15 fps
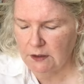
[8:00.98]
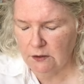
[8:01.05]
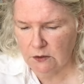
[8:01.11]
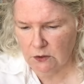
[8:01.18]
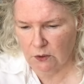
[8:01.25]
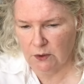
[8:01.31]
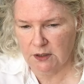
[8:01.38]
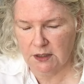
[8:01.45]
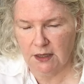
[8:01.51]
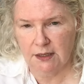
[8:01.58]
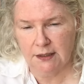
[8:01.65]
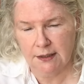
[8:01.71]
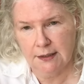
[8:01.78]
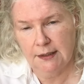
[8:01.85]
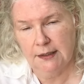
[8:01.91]
So it,
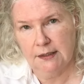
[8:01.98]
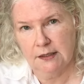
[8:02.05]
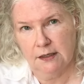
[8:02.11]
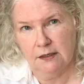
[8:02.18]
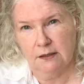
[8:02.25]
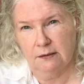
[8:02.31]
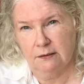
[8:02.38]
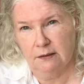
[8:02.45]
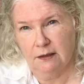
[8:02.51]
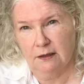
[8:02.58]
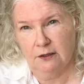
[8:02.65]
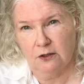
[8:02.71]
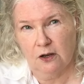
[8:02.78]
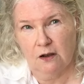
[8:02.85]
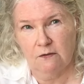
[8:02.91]
it, it's a,
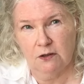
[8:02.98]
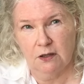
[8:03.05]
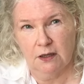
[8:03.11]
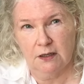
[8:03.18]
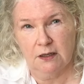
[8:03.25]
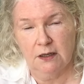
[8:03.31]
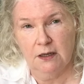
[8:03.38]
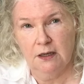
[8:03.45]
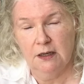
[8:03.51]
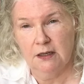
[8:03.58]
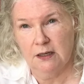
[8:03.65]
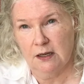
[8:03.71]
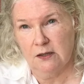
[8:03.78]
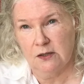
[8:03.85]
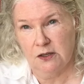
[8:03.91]
a novel that
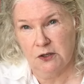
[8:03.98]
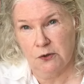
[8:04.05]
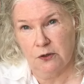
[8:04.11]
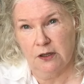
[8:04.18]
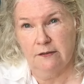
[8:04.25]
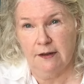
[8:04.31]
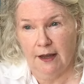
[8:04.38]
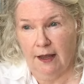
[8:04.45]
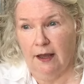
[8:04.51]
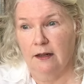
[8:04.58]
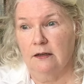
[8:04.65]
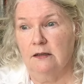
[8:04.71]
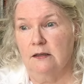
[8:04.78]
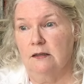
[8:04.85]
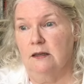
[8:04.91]
tells the story of
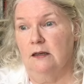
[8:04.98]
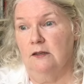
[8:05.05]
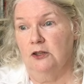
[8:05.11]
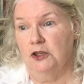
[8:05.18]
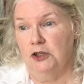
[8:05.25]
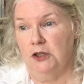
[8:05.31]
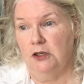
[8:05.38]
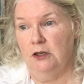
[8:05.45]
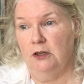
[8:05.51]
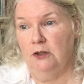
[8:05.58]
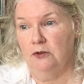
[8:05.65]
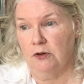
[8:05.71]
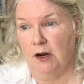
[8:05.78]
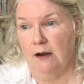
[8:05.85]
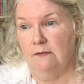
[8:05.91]
Annis as she
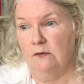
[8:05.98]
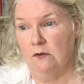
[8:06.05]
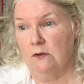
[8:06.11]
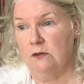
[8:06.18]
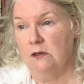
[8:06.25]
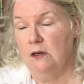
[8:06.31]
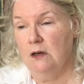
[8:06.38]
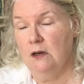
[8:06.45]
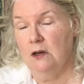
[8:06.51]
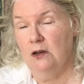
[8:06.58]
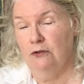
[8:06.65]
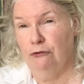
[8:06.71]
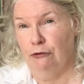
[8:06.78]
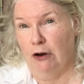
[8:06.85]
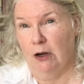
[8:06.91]
travels
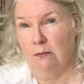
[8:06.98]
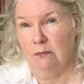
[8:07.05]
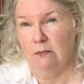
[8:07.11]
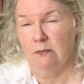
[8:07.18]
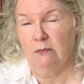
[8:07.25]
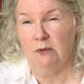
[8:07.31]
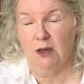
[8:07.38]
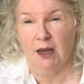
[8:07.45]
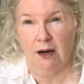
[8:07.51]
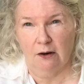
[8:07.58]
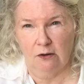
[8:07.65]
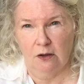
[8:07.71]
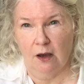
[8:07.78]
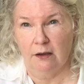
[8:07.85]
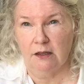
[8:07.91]
from the
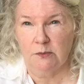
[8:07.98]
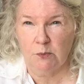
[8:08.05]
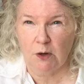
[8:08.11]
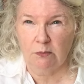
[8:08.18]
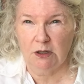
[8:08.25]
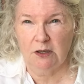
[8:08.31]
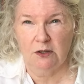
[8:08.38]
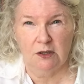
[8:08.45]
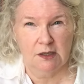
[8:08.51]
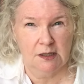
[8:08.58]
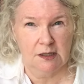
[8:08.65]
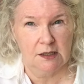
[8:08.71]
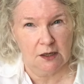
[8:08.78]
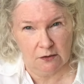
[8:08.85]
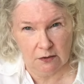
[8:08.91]
Carolinas, probably in
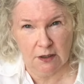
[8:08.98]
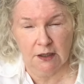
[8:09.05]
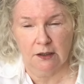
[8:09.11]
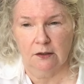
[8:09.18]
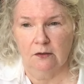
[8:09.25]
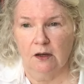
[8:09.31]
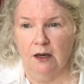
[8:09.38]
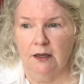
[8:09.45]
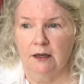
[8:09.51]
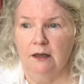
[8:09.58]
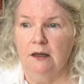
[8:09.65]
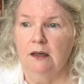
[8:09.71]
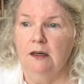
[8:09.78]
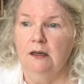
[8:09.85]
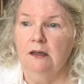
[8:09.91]
South Carolina,
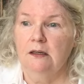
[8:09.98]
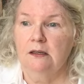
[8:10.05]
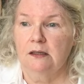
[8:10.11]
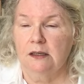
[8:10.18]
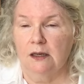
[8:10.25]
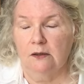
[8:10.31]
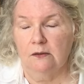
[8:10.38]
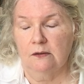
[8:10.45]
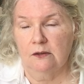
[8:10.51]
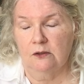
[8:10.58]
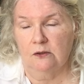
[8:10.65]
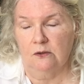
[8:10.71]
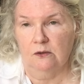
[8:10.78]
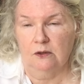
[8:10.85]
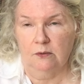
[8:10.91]
south
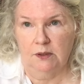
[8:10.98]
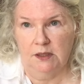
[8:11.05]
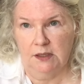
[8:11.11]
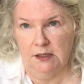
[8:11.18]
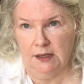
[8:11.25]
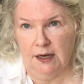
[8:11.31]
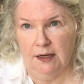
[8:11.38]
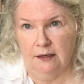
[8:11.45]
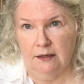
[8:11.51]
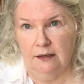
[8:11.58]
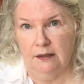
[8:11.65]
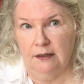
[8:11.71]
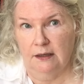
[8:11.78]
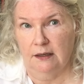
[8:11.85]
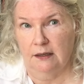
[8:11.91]
to
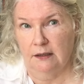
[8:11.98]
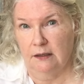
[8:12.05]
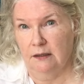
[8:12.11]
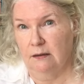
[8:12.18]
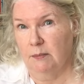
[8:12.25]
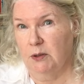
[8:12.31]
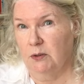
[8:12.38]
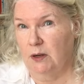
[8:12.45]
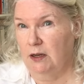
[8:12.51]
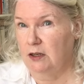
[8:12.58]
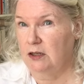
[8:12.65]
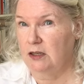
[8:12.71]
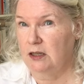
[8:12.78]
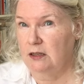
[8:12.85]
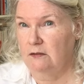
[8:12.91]
Louisiana in about
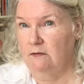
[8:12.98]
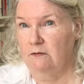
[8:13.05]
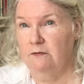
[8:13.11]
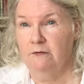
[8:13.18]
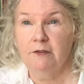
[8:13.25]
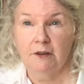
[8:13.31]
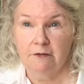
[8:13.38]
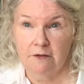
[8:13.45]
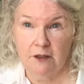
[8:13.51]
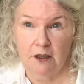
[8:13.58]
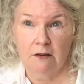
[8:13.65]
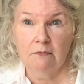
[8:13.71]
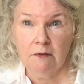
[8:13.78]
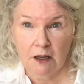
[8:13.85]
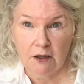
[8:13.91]

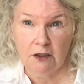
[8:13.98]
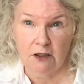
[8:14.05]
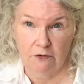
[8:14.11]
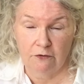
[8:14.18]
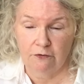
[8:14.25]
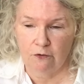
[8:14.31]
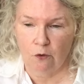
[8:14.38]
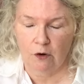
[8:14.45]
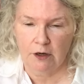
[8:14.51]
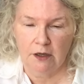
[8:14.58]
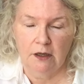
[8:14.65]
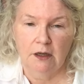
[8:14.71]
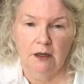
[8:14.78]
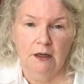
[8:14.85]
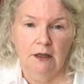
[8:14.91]
1850, 1840.